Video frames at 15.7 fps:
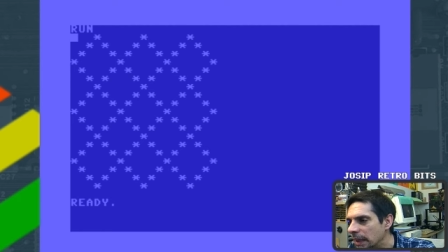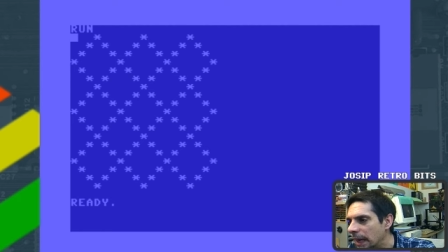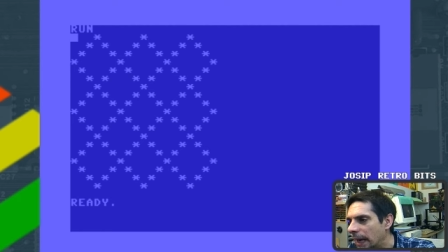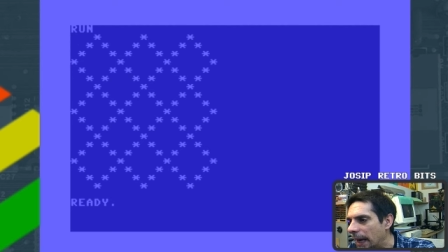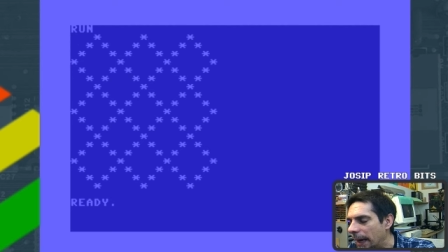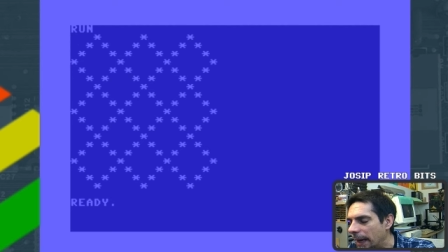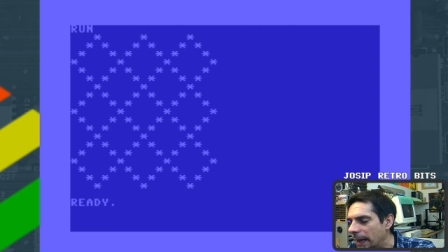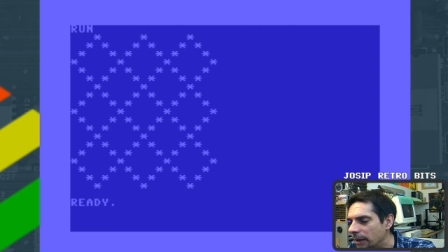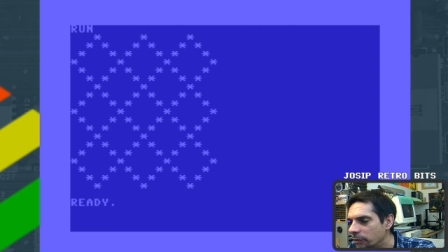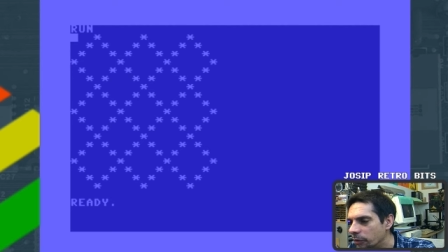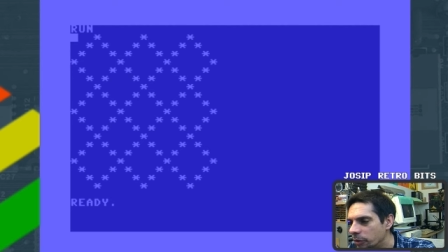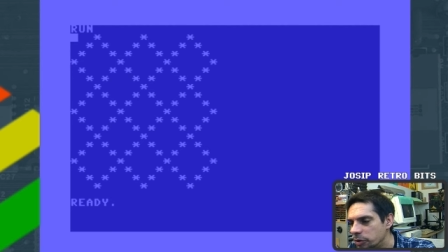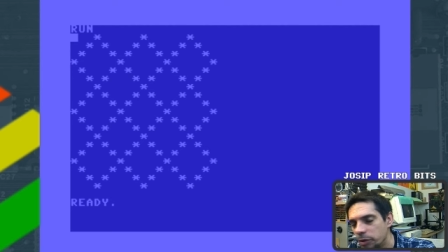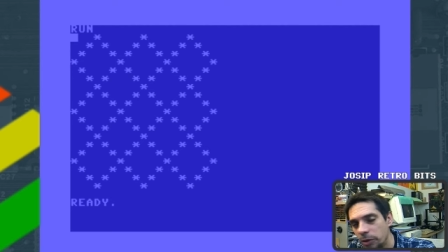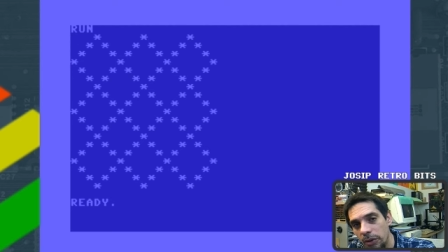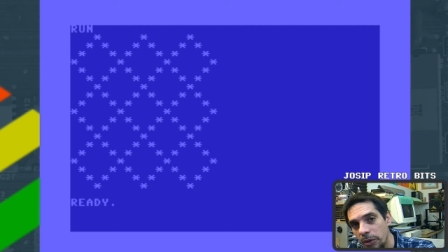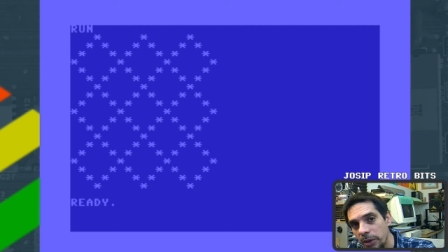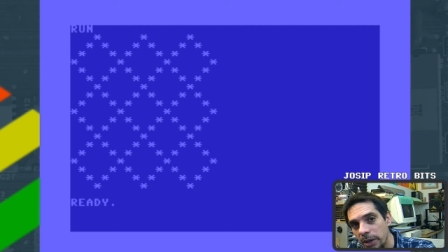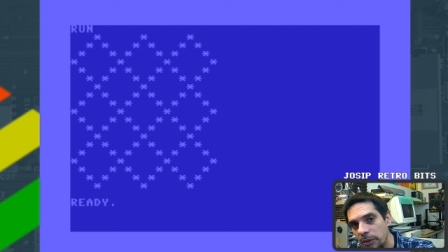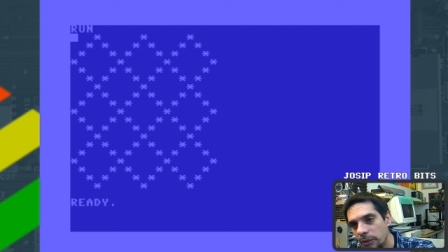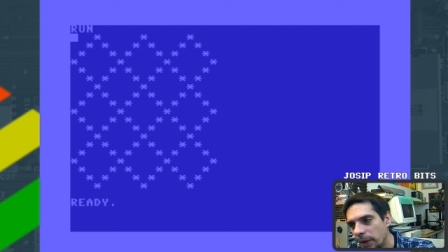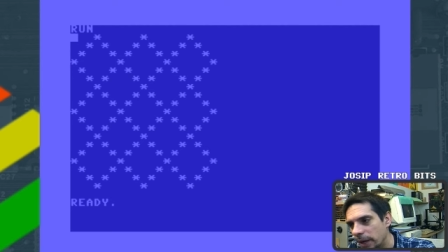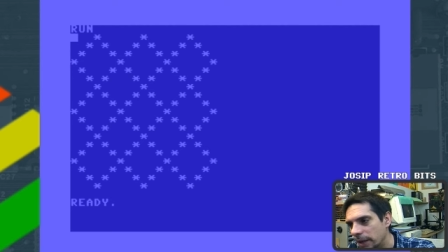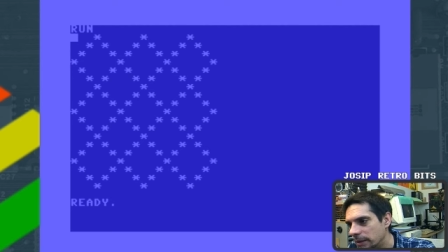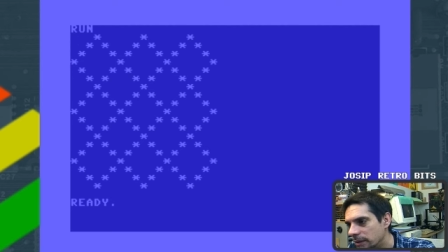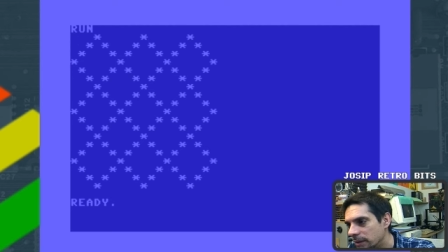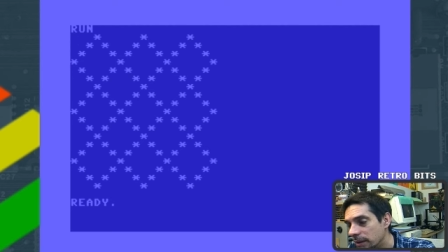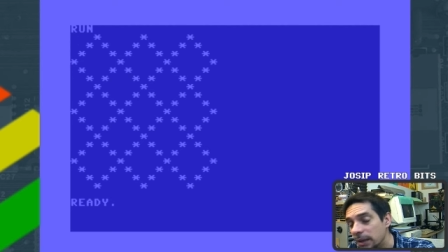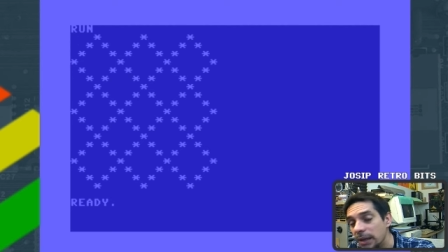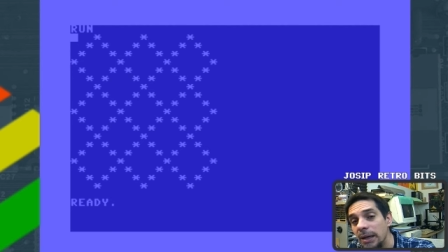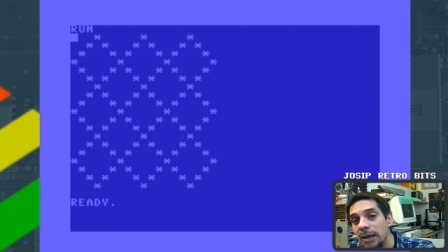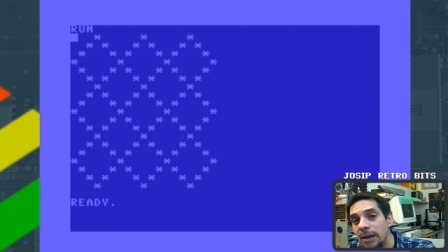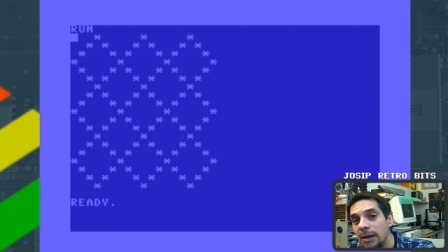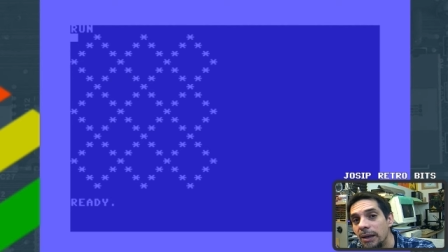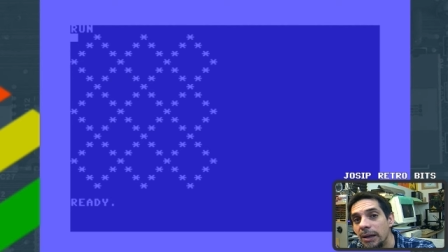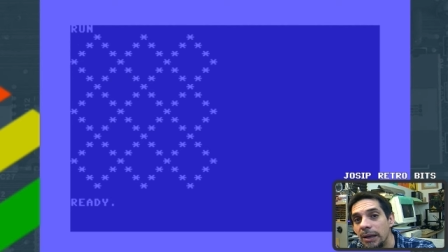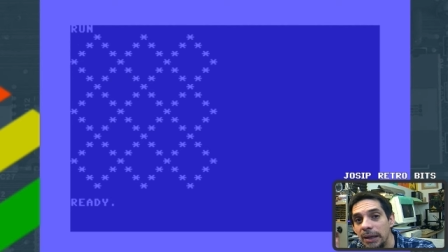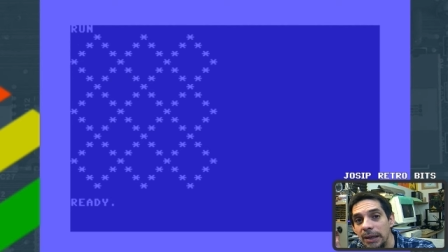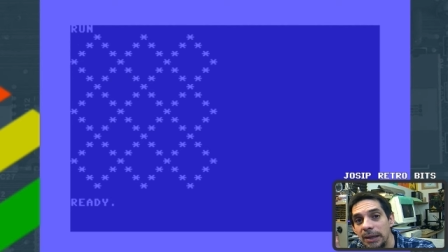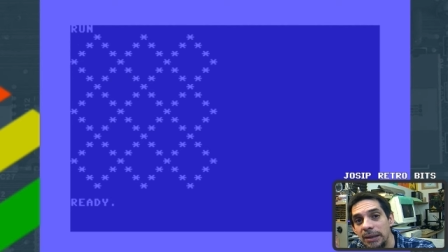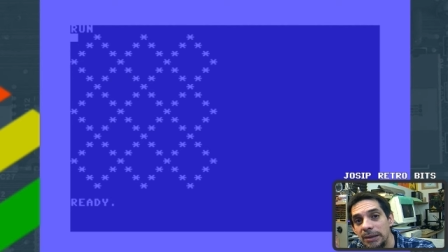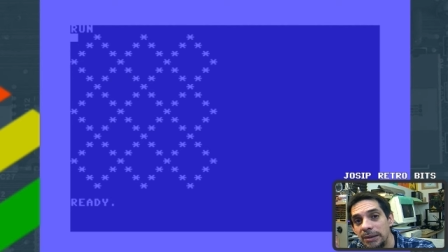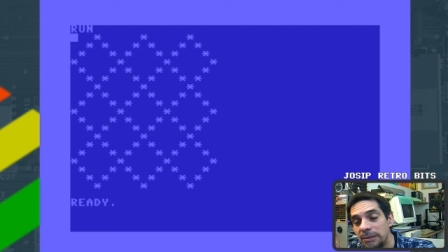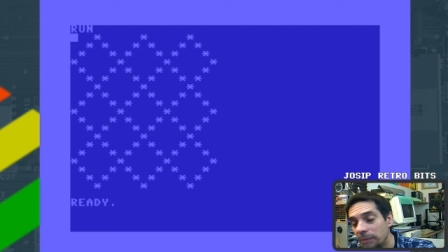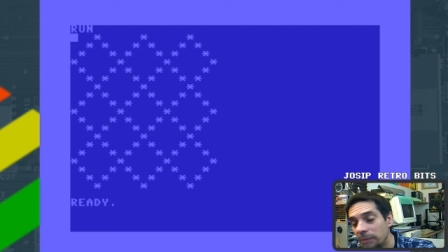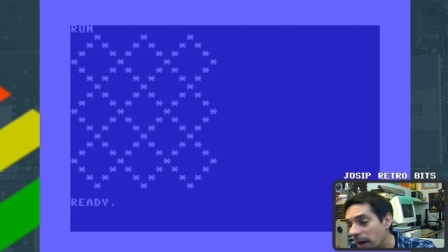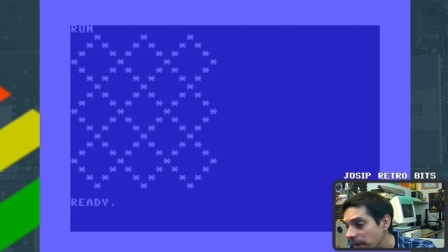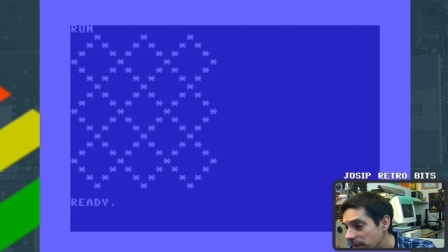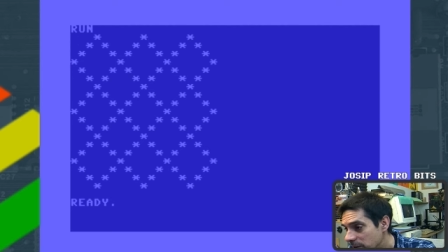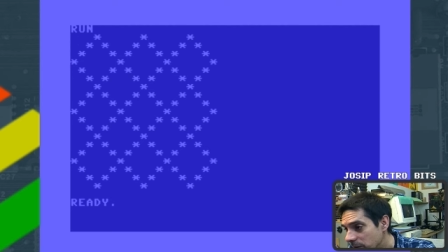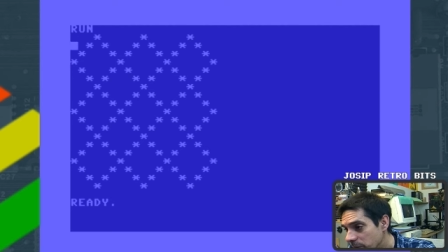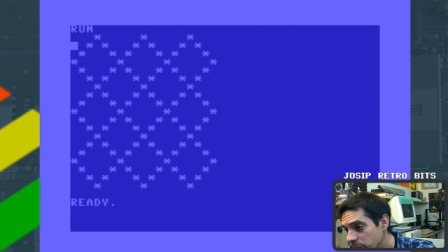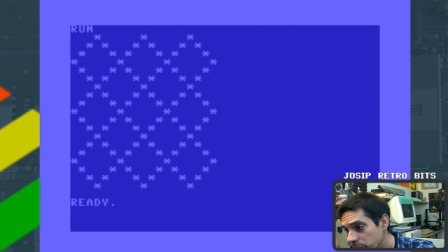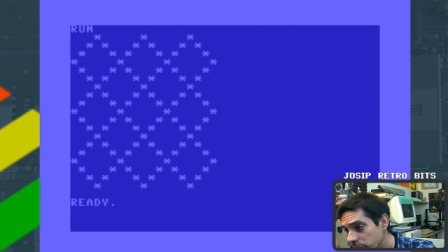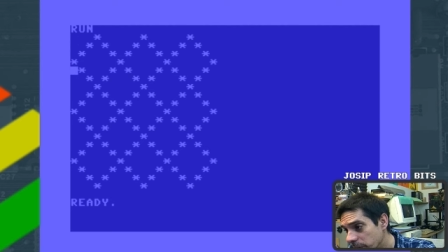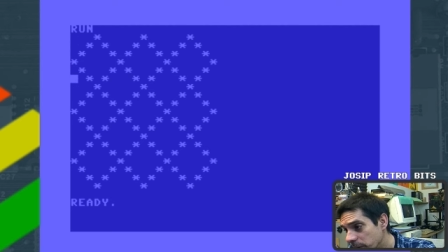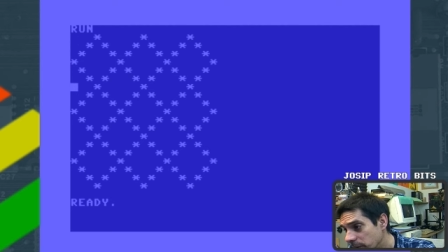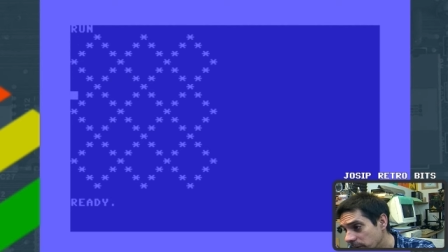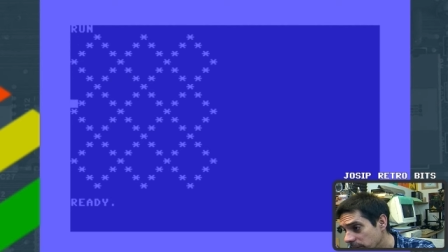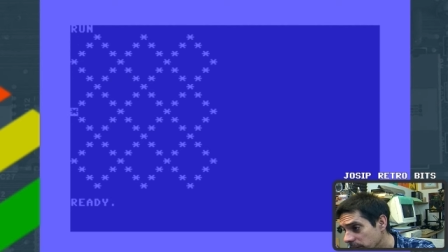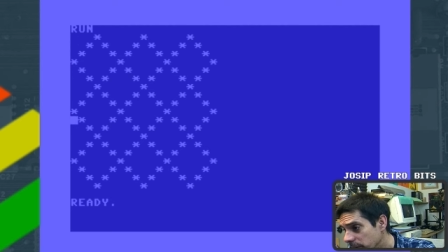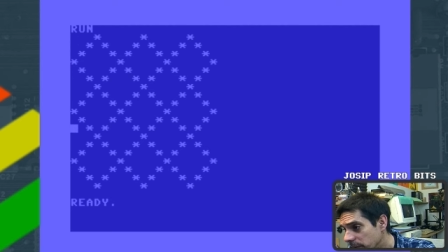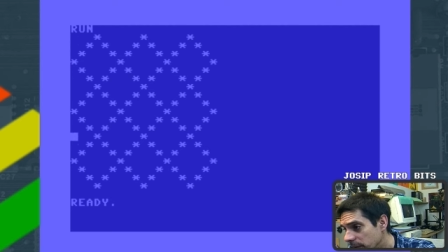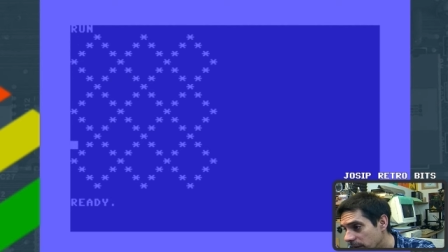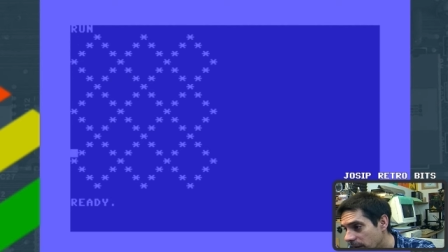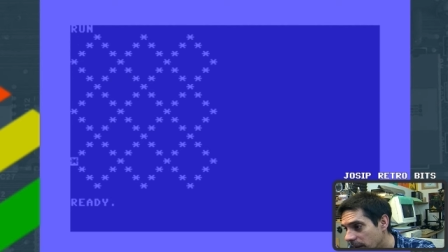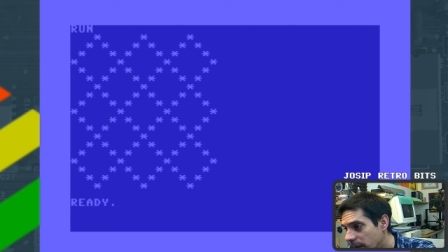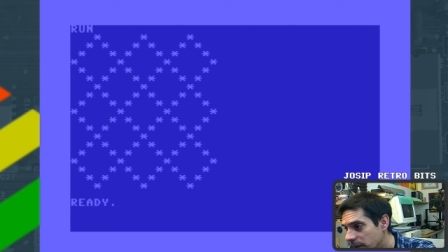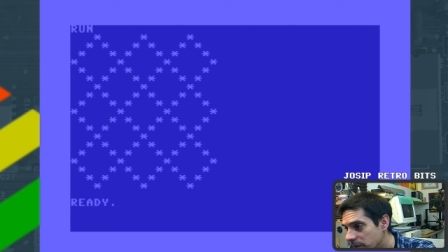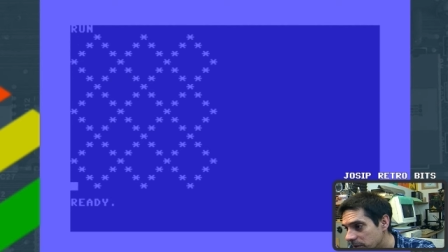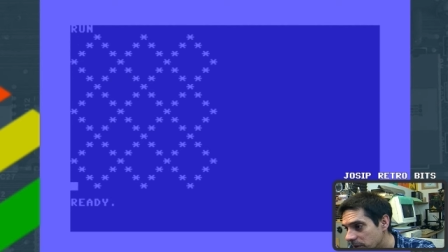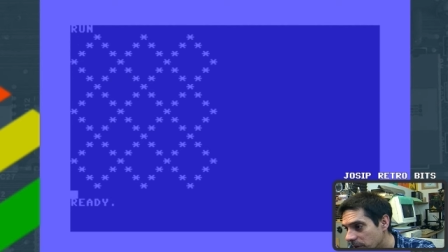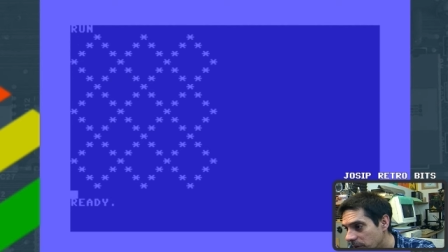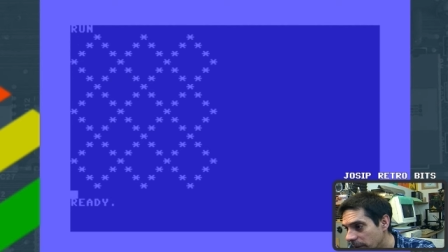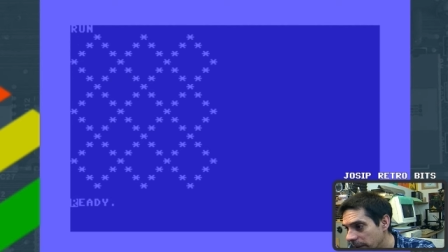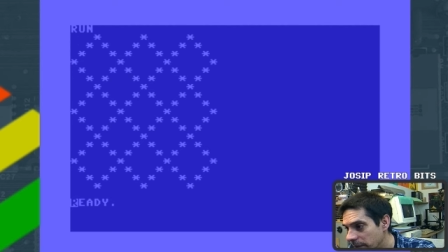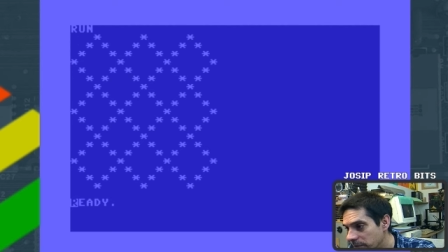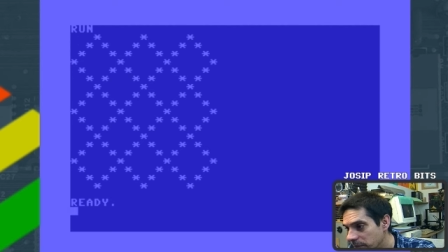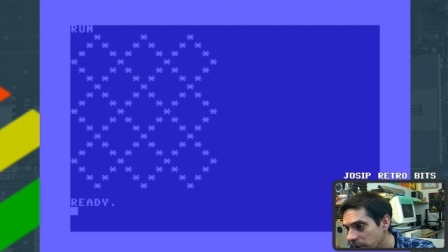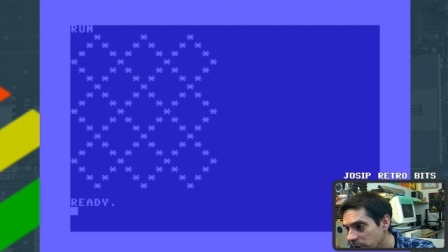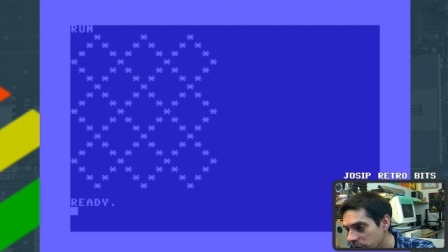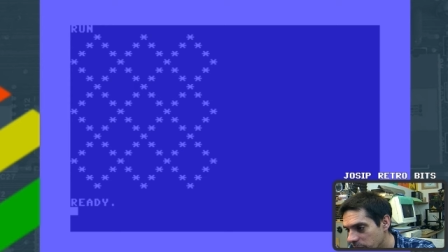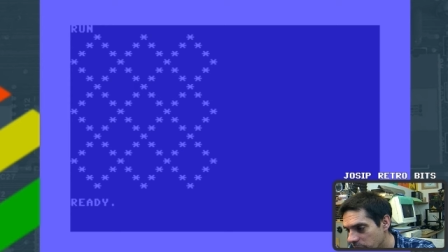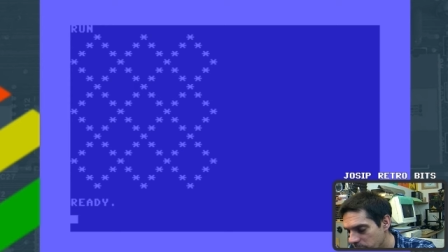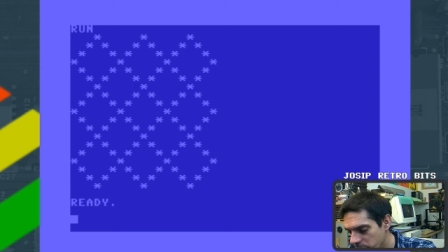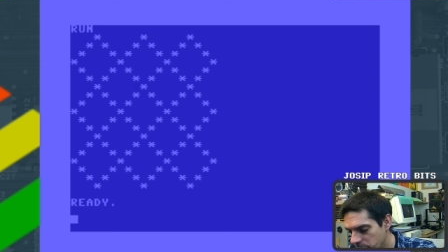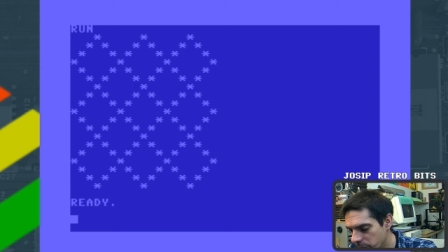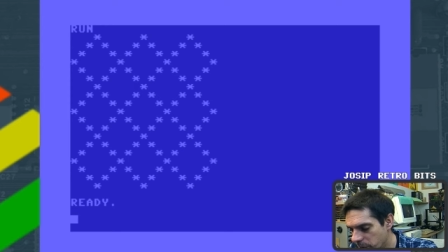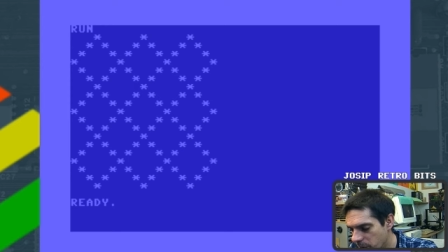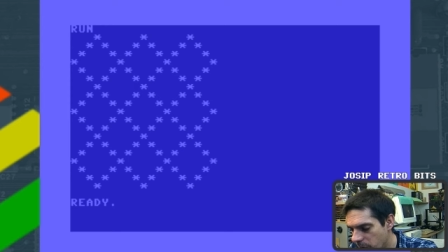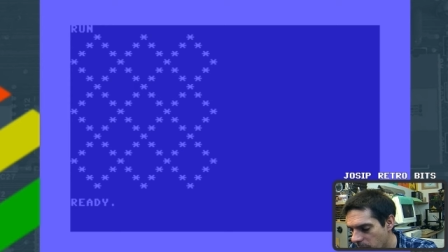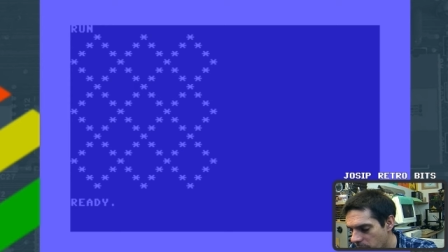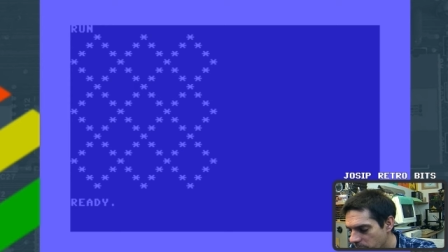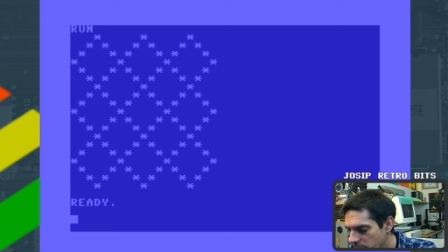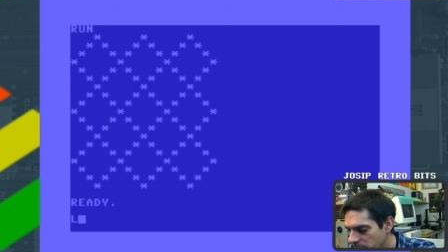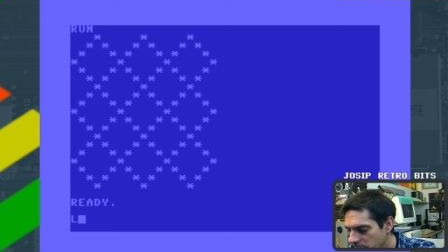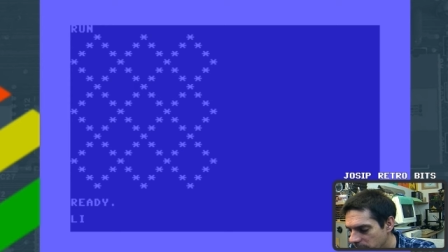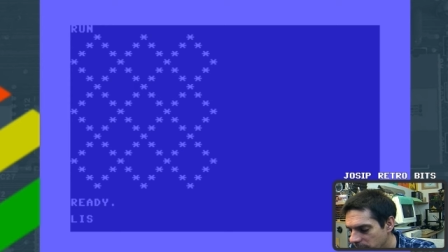And what you're looking right here is my solution. Uh, so let me show you the code.